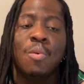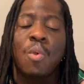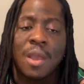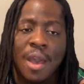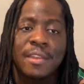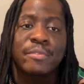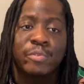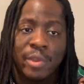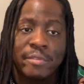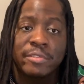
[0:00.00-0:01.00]
Wakanda
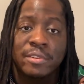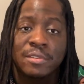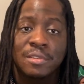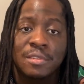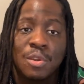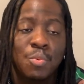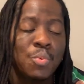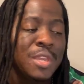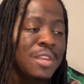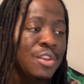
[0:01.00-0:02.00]
Forever.
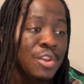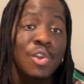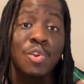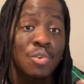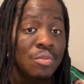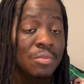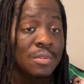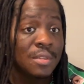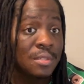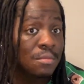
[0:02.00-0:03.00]
We knew
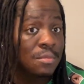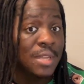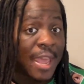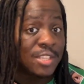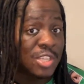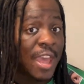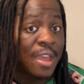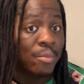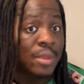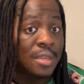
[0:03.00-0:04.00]
that
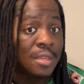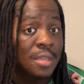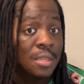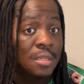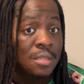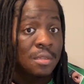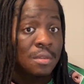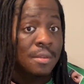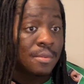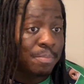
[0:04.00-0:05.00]
Chadwick
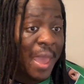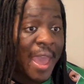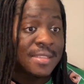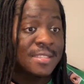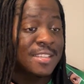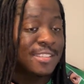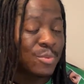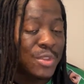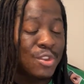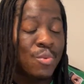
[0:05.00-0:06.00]
passing, so
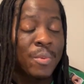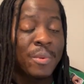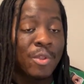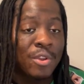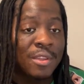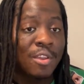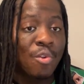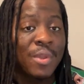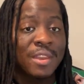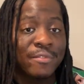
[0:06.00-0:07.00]
we knew we were gonna
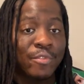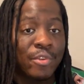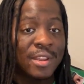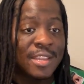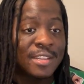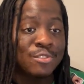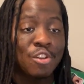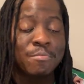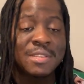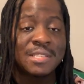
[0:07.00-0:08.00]
go in for it and it's
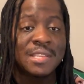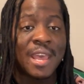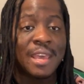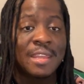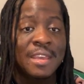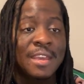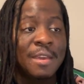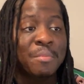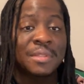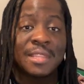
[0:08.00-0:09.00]
gonna be sad.
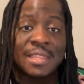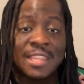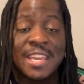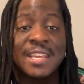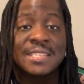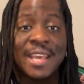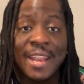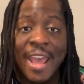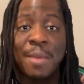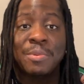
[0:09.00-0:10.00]
But the things that
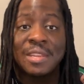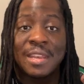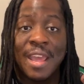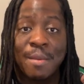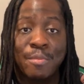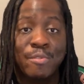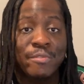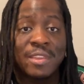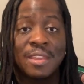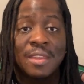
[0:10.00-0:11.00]
happened in that
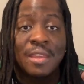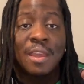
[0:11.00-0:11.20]
movie,